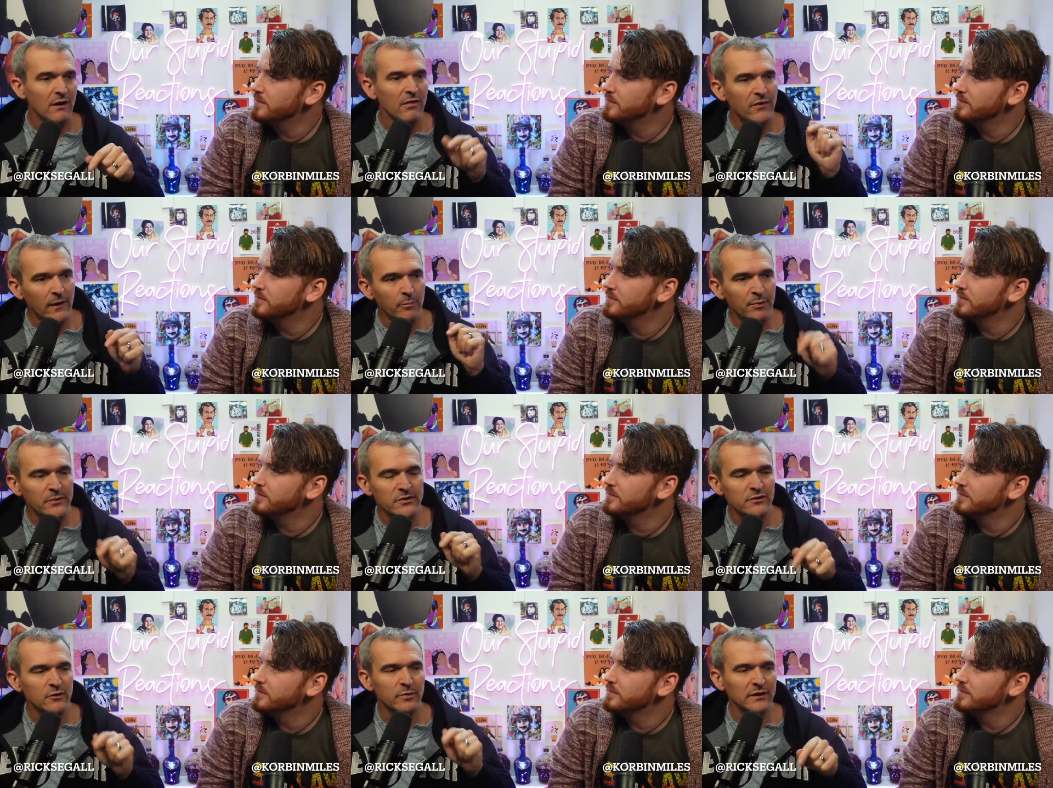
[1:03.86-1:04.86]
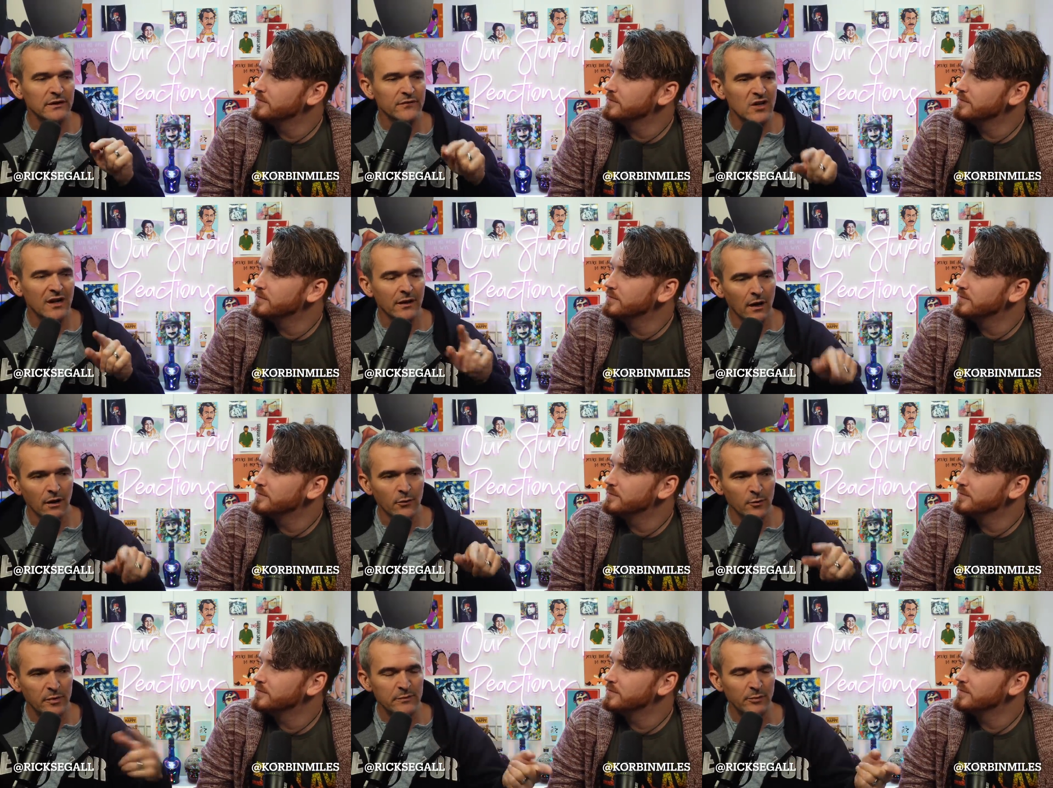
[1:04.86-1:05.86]
Speaker 1: their personal beliefs on
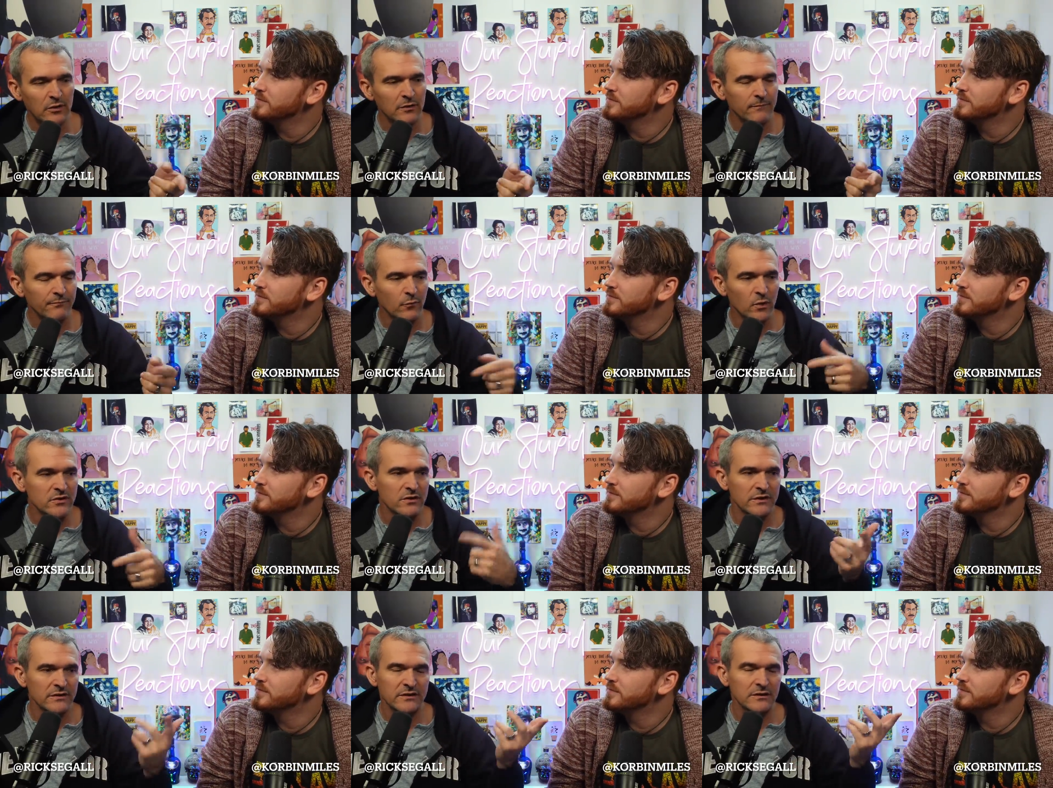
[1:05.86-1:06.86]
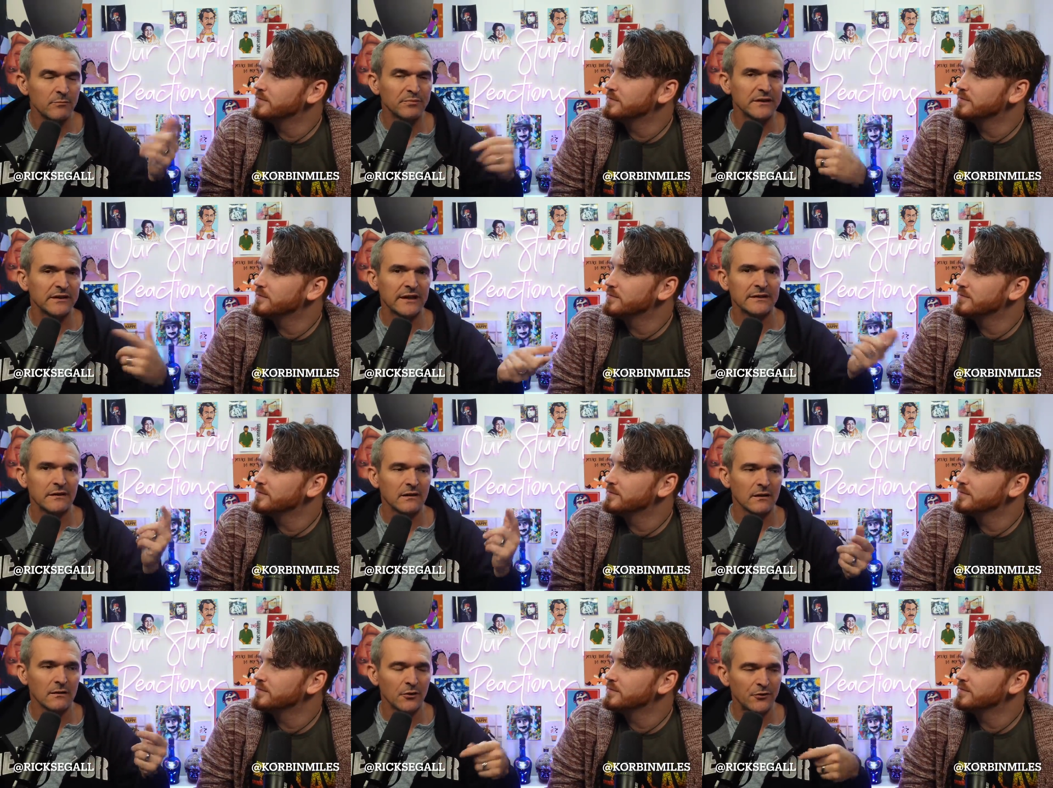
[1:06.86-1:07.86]
other people, which is completely
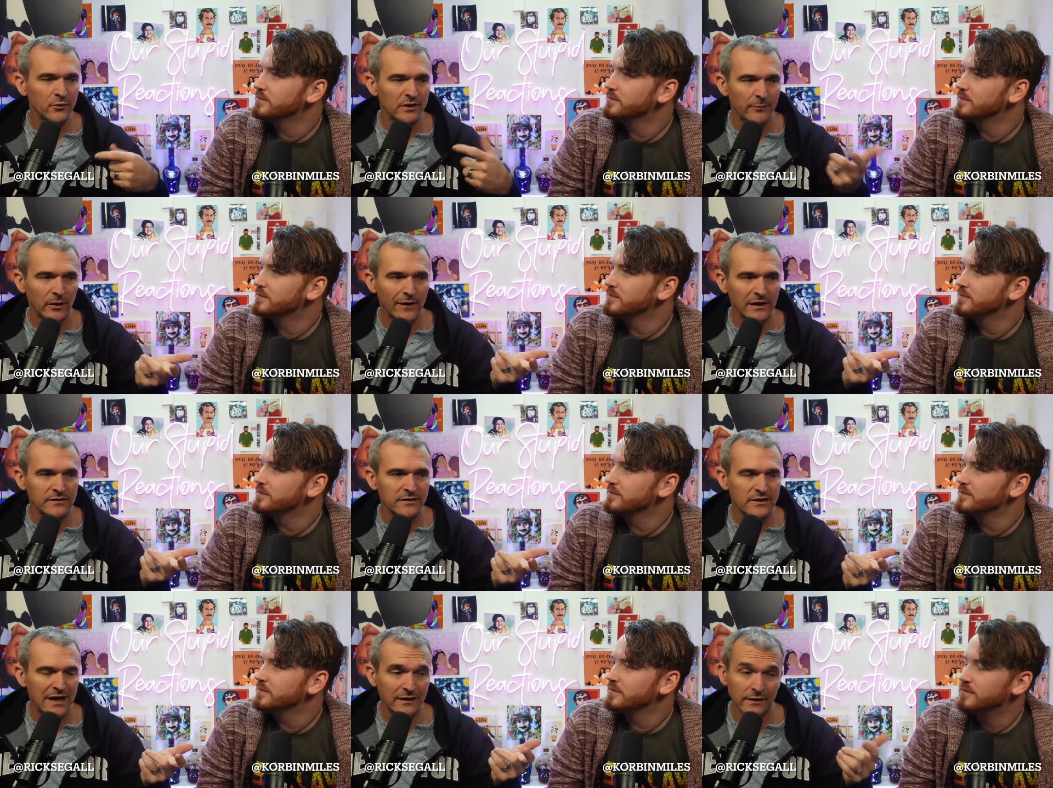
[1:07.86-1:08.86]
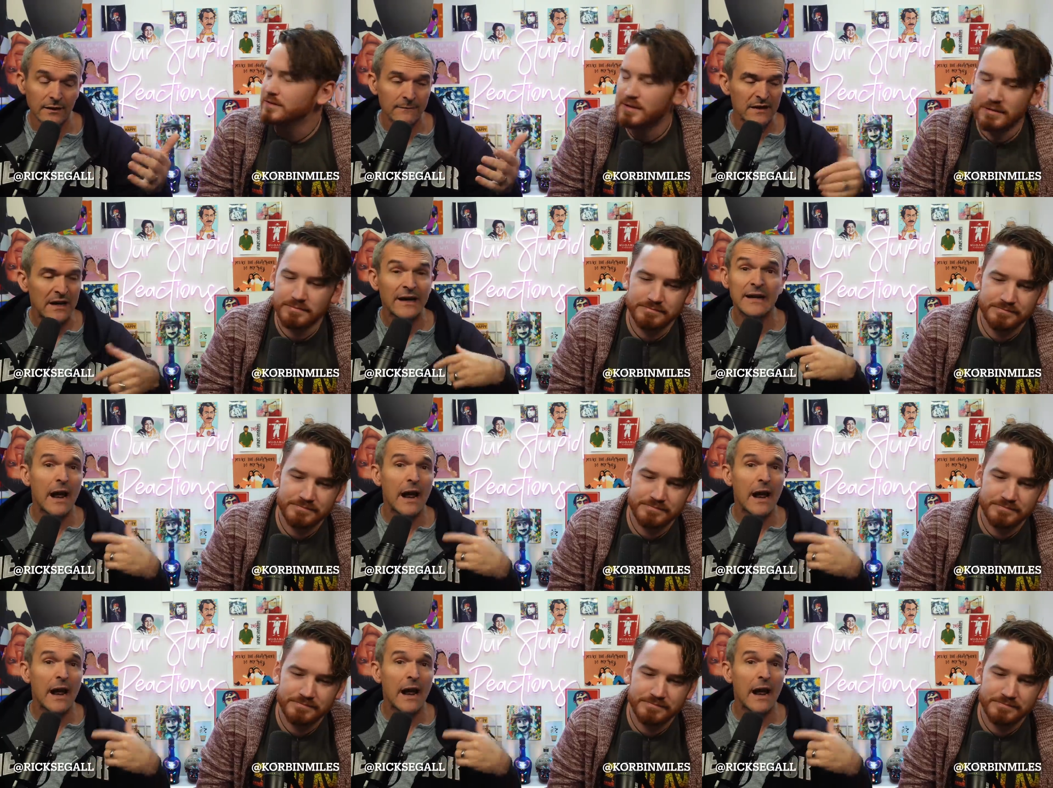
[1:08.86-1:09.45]
antithetical to a democratic society. Yeah.